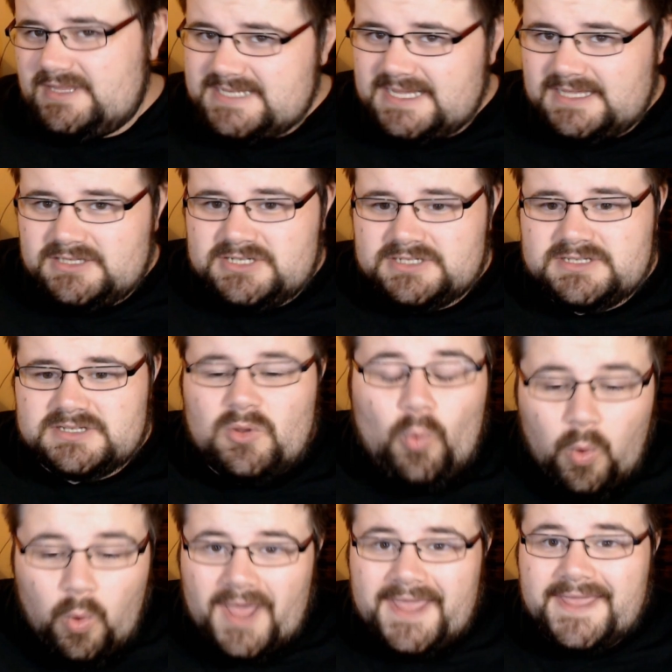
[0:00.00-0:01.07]
intelligent,
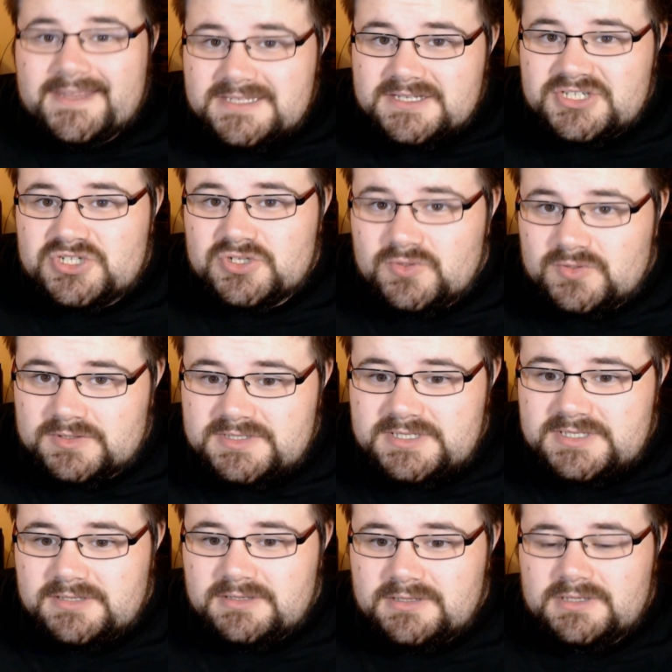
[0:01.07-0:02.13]
quiet
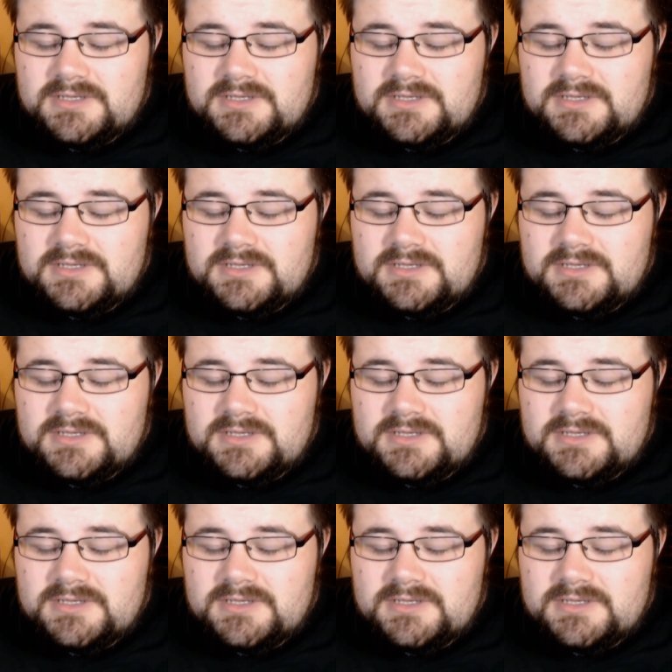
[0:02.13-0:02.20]
student